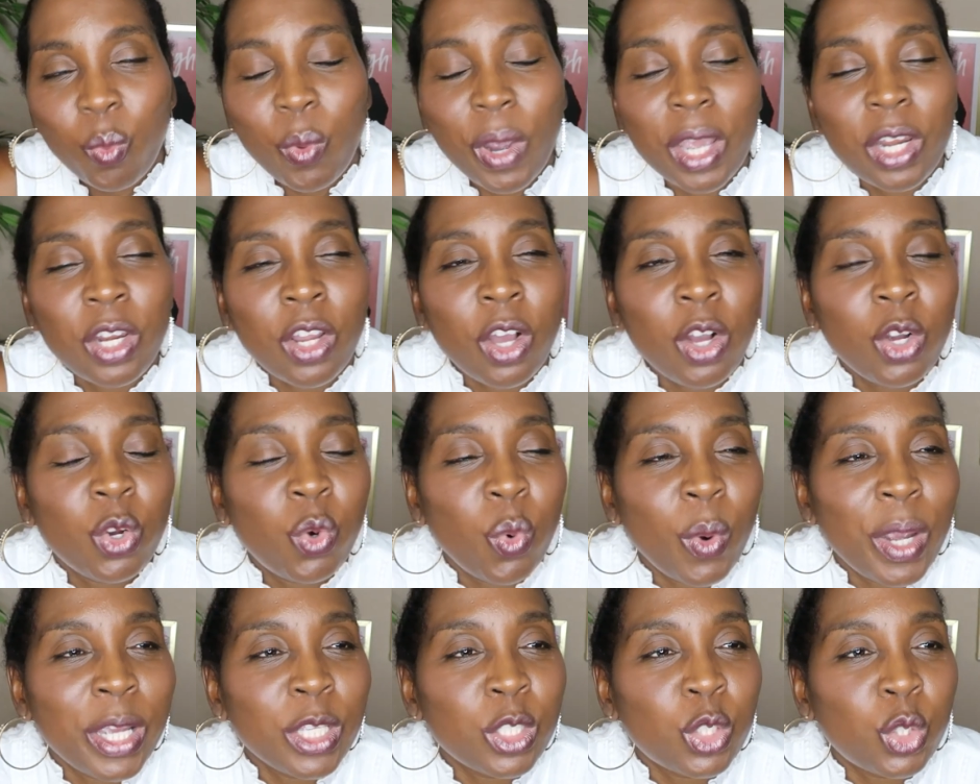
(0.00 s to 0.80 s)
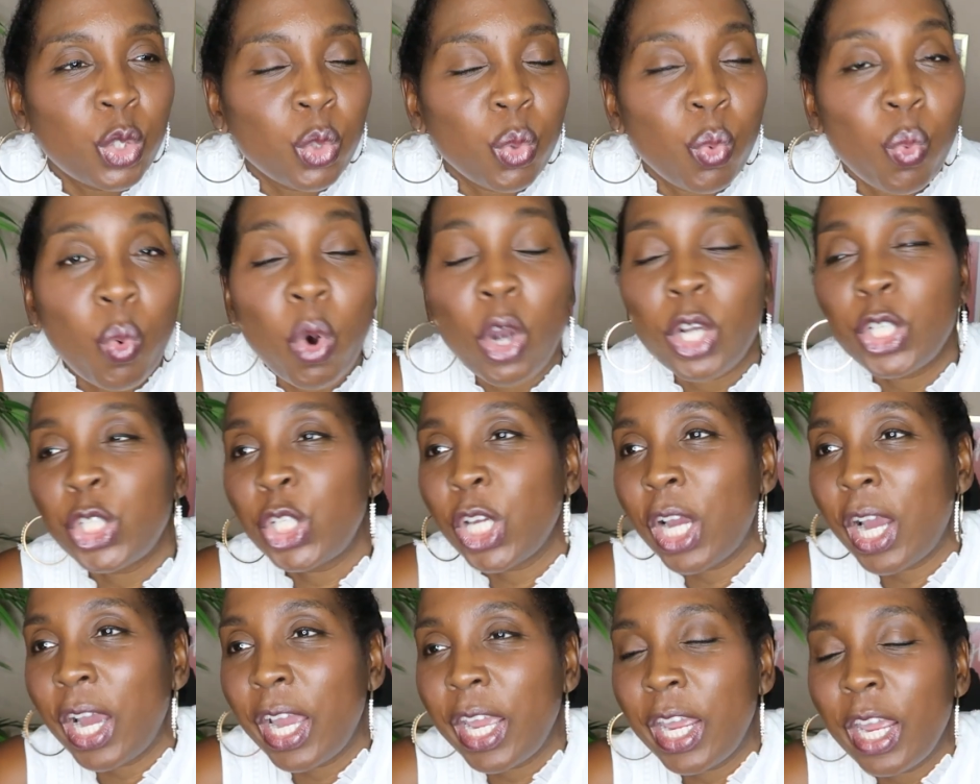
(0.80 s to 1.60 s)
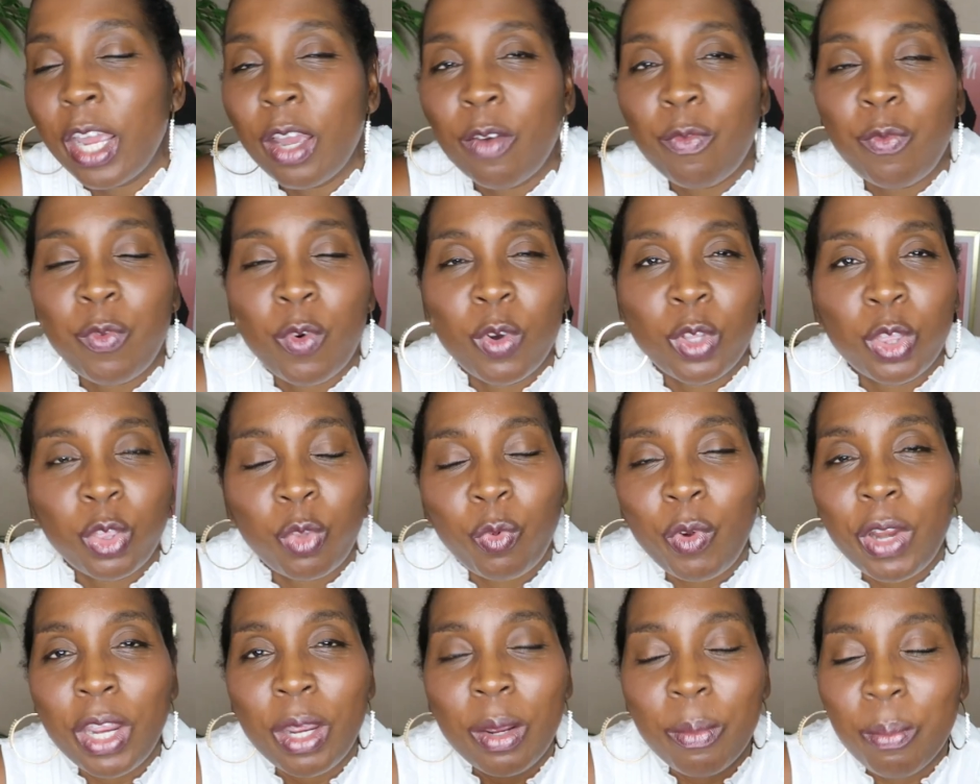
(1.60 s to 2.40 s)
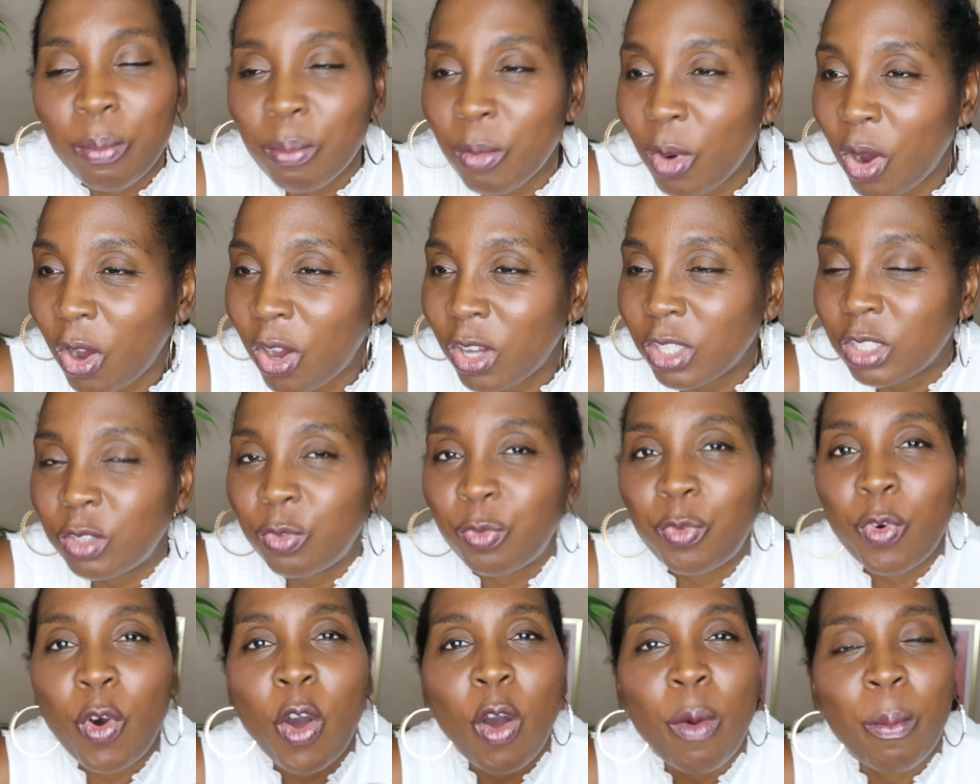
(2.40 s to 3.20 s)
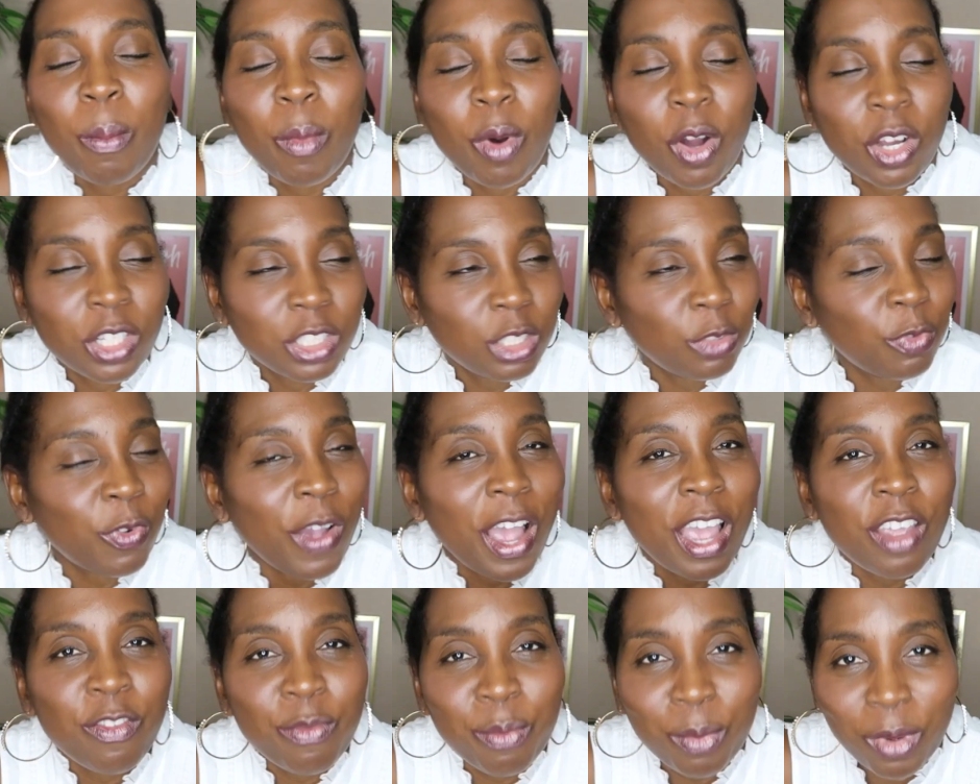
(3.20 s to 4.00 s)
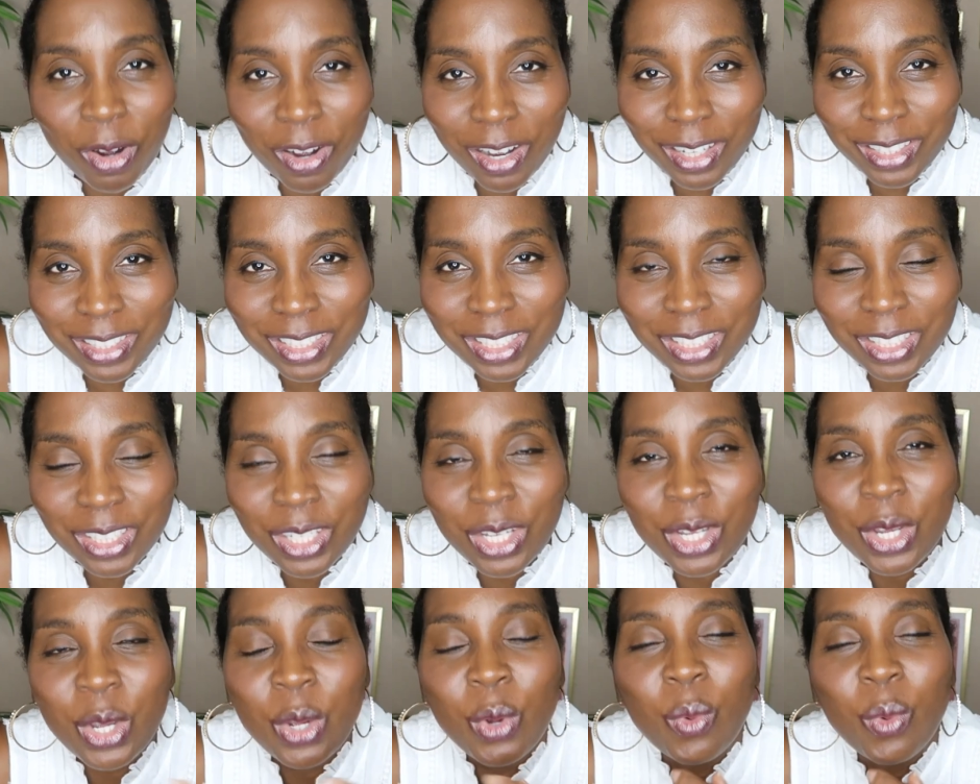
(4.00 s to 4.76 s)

we're not going to wash our hair for three months four months five months